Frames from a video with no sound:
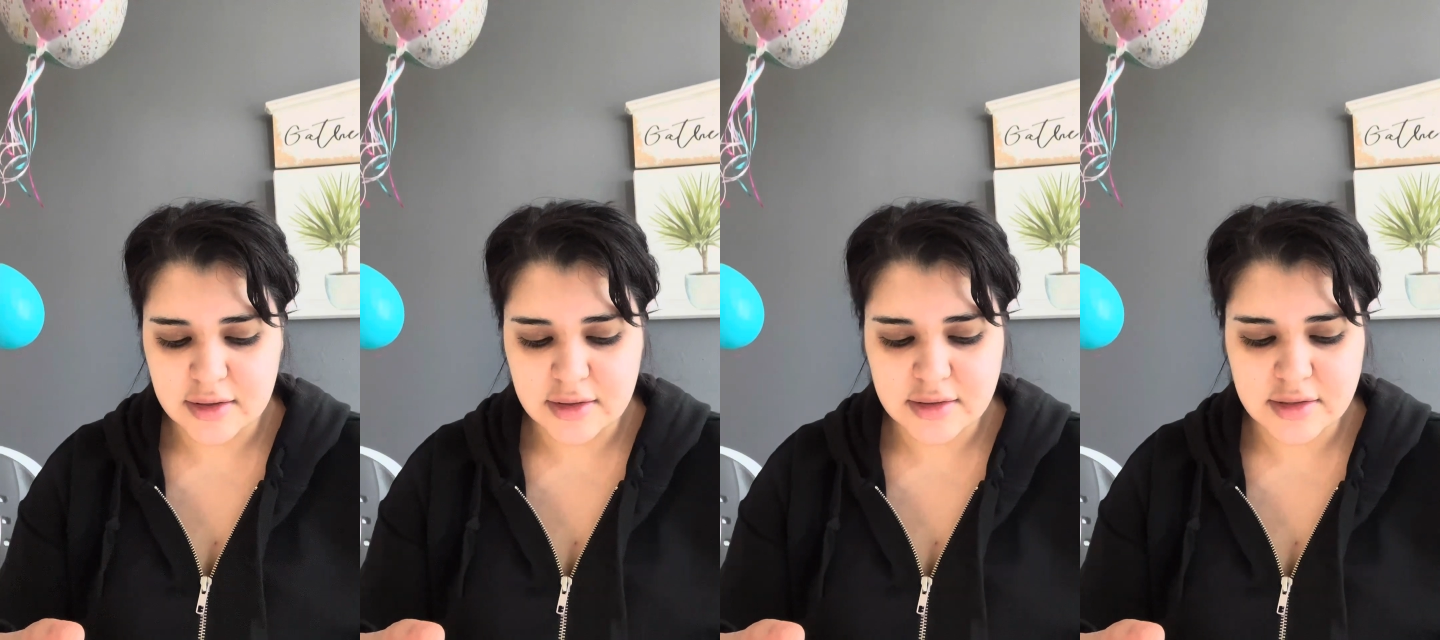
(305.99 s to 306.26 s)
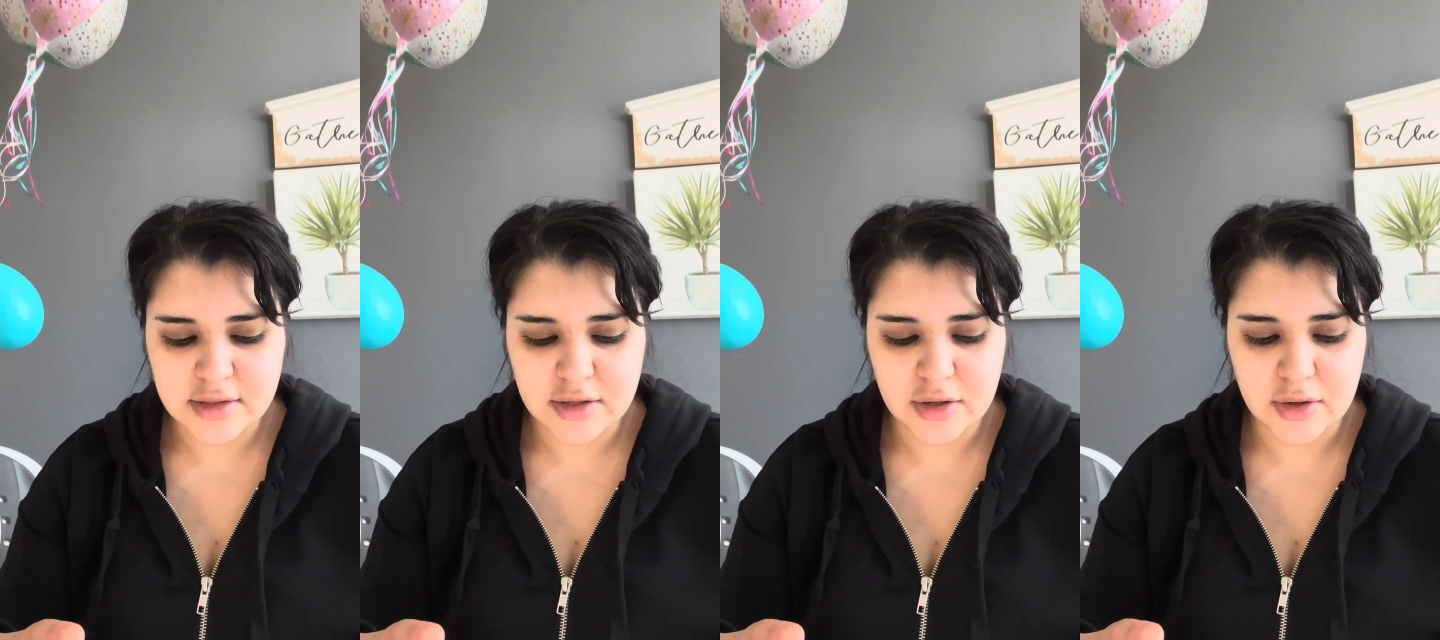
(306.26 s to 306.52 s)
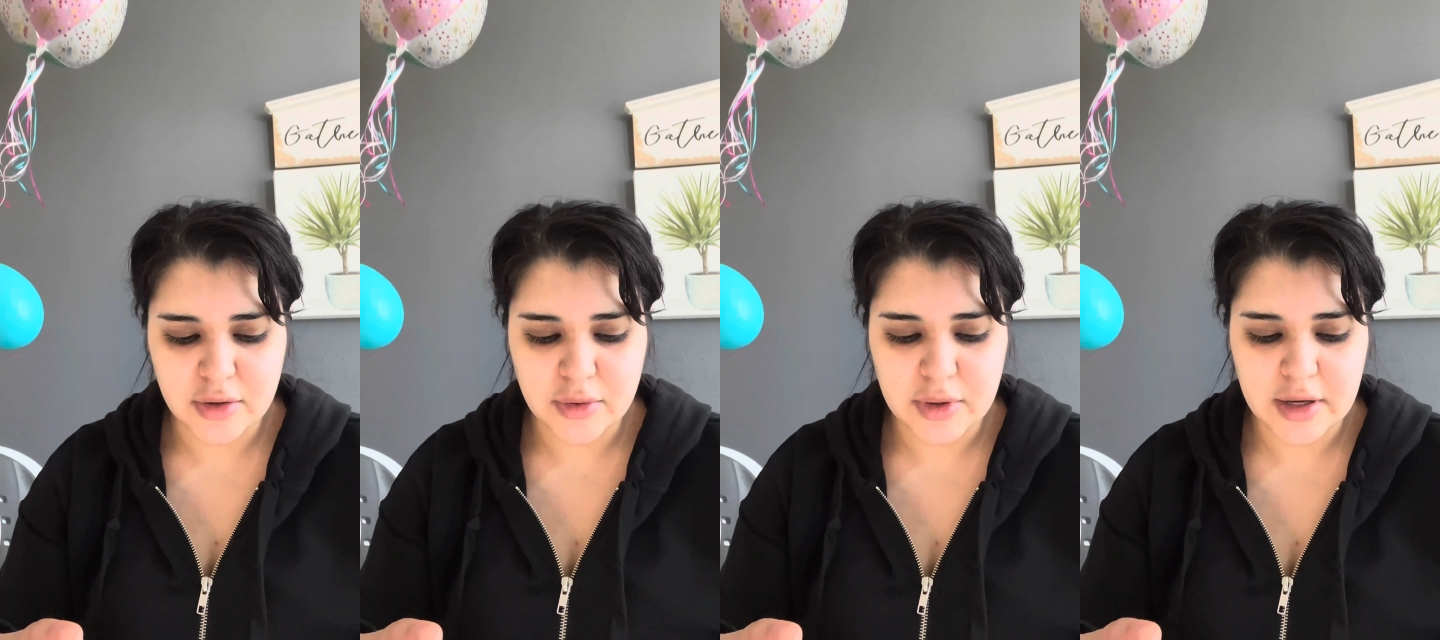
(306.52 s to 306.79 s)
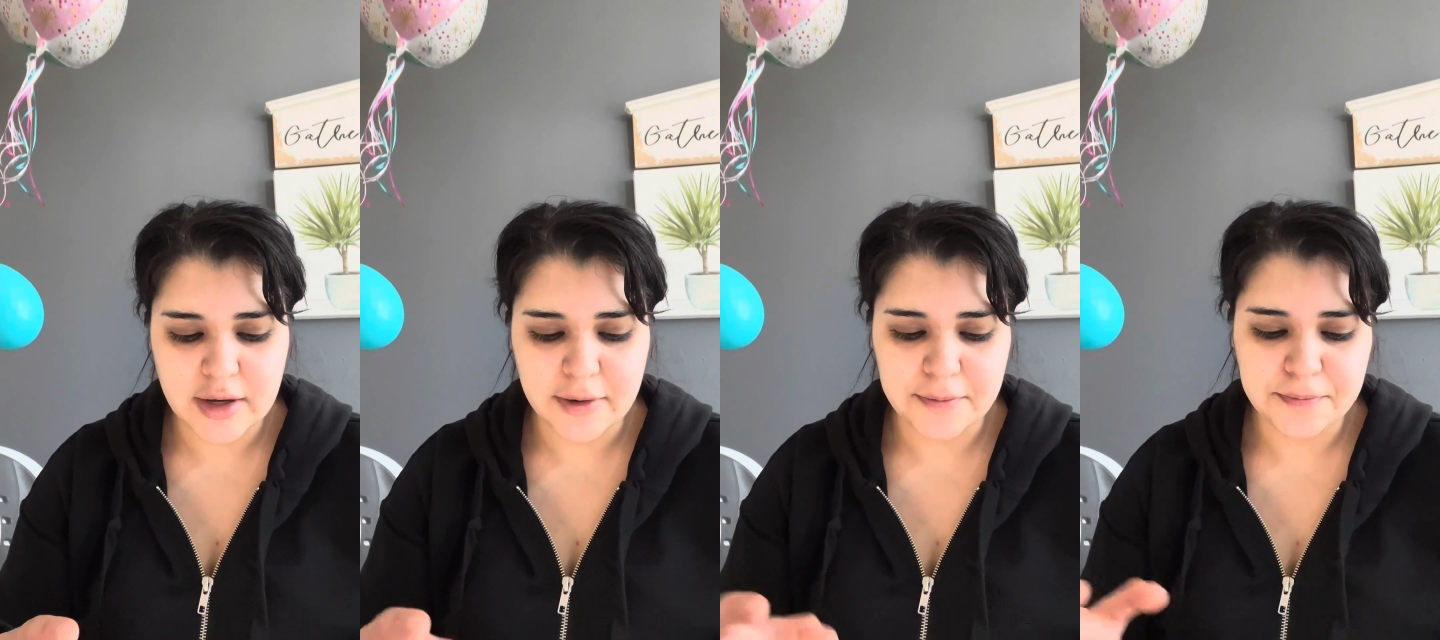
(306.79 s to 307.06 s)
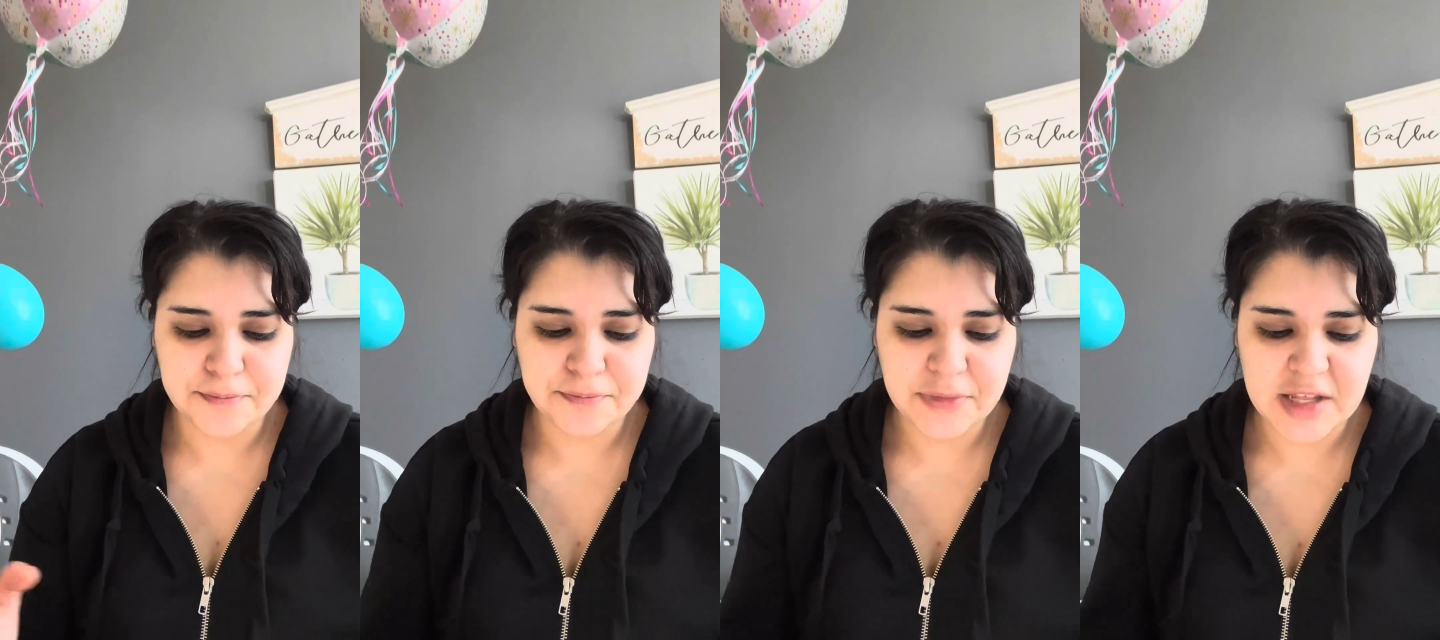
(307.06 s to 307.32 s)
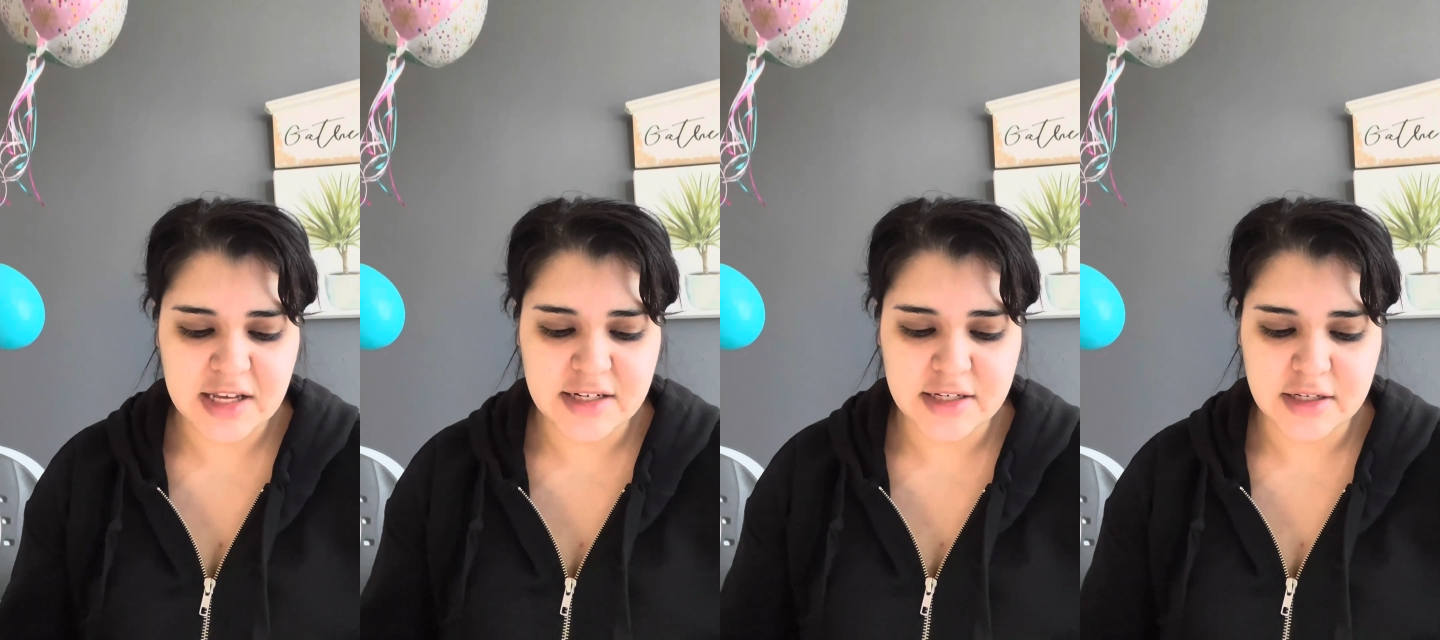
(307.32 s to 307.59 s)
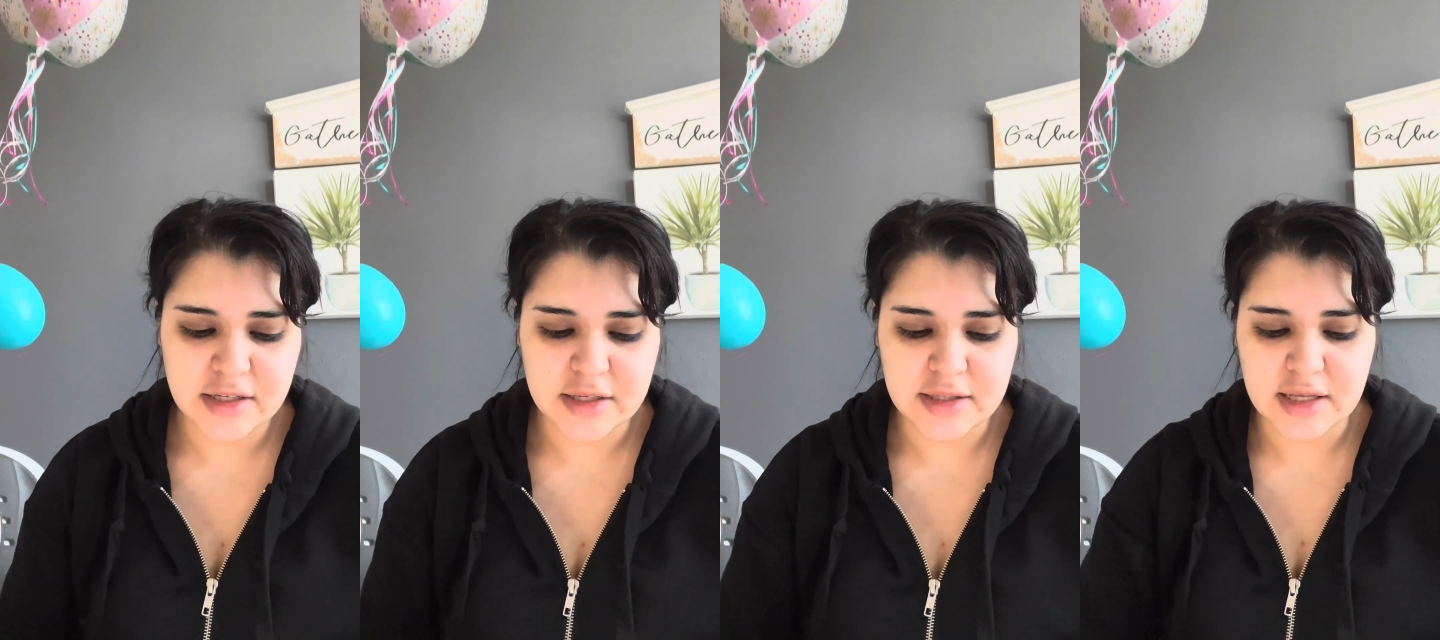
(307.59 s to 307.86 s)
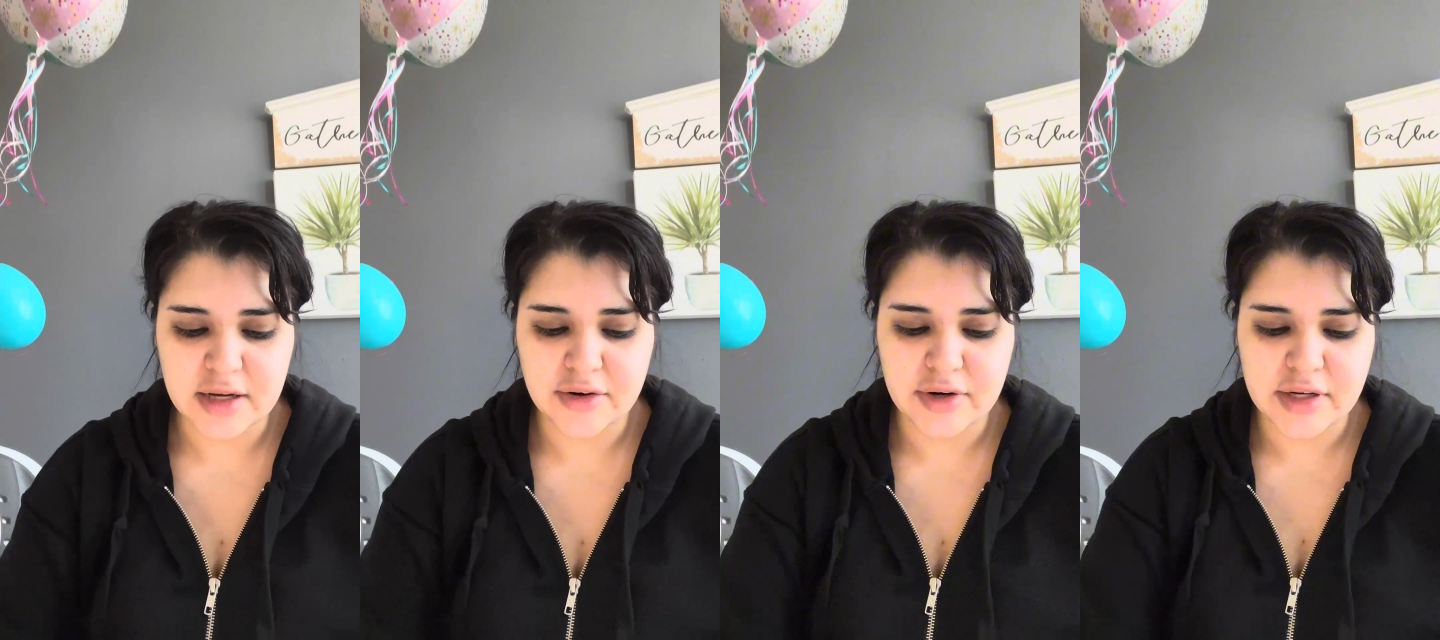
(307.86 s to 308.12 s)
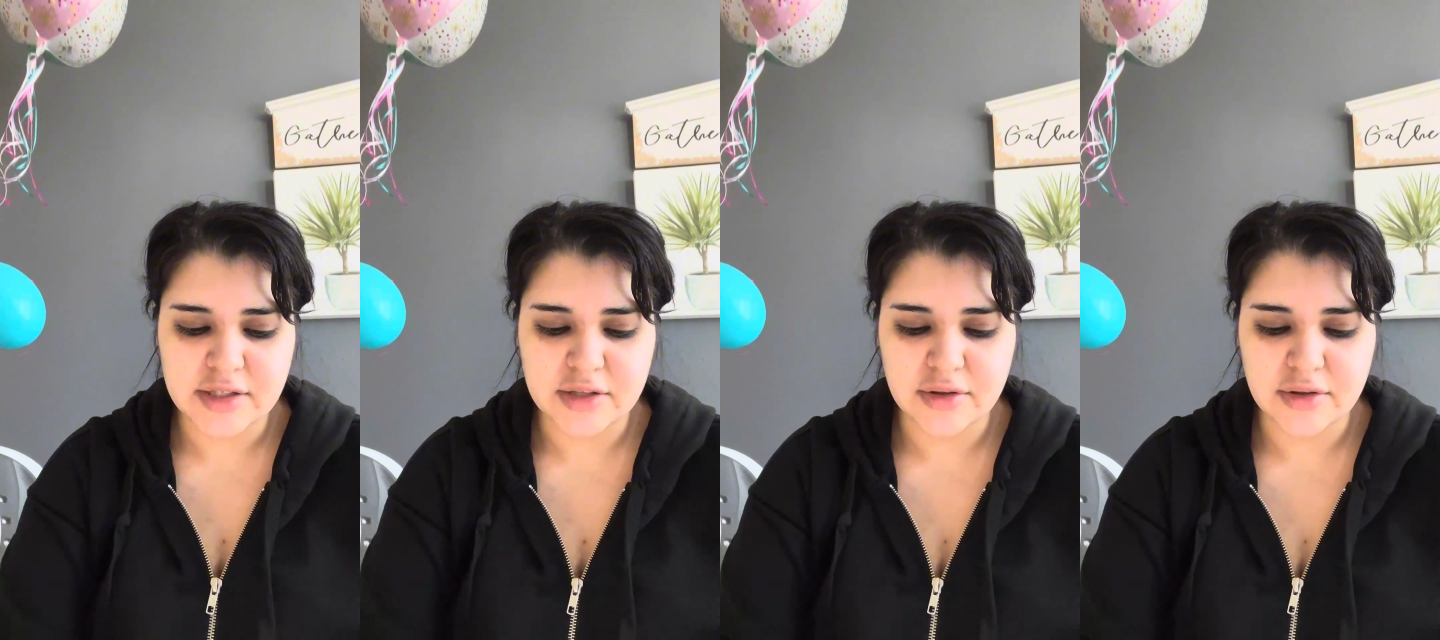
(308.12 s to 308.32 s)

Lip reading: So I did get that correct.